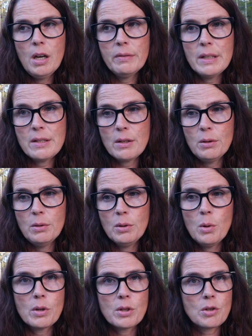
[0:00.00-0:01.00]
raised our own
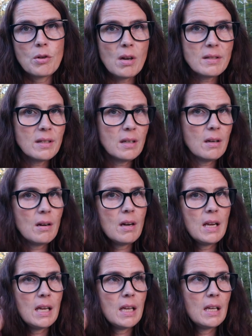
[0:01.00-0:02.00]
Cornish cross here,
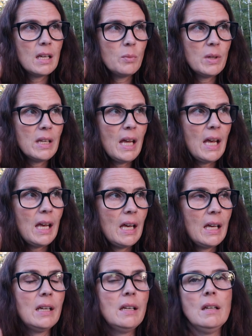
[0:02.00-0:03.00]
and we
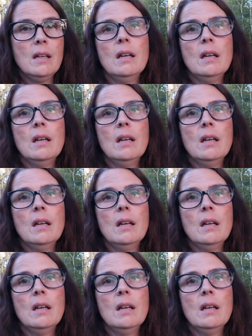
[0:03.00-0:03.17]
had